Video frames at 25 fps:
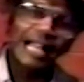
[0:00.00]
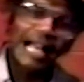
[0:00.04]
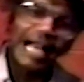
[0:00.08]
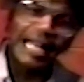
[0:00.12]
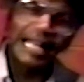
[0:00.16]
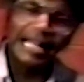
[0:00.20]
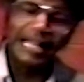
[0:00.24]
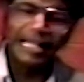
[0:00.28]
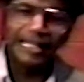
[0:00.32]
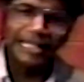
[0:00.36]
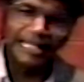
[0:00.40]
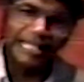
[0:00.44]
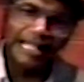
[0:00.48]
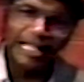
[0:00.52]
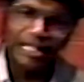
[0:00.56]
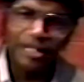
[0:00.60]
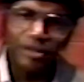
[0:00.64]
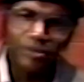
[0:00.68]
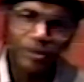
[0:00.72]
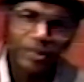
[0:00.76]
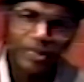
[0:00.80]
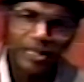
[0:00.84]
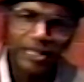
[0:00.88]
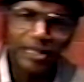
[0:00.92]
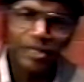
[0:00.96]
got in
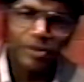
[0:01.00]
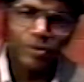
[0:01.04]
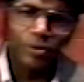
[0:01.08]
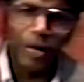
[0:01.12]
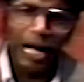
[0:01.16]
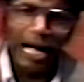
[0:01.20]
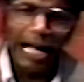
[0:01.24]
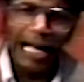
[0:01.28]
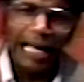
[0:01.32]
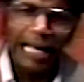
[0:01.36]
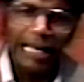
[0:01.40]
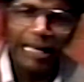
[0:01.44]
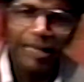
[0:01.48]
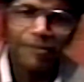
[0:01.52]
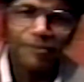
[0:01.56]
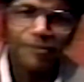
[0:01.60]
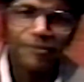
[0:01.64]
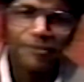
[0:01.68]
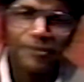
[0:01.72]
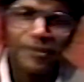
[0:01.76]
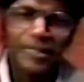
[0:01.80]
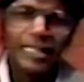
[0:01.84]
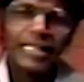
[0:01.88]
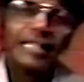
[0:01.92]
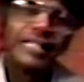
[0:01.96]
touch with his wife.
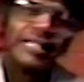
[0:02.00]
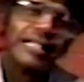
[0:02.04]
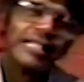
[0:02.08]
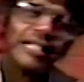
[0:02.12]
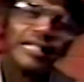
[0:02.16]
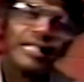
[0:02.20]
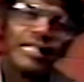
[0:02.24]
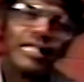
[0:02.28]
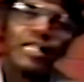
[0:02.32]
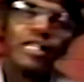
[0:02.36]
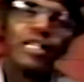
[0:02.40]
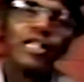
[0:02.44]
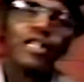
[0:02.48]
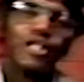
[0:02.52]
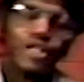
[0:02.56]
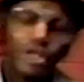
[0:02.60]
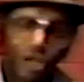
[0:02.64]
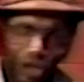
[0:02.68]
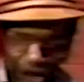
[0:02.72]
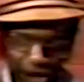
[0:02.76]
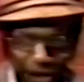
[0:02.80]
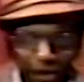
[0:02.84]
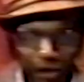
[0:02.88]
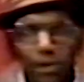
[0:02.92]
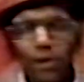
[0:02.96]

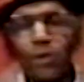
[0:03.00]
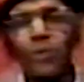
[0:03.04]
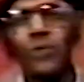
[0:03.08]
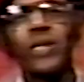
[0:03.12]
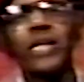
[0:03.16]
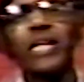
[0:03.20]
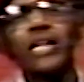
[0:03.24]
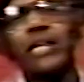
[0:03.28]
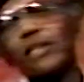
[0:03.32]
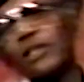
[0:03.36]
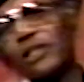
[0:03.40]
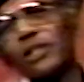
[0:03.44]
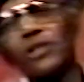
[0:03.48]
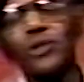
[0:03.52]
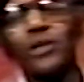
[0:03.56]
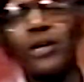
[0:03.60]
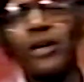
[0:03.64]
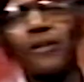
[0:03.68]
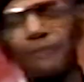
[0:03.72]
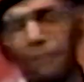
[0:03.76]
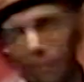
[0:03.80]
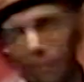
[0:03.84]
She agreed to a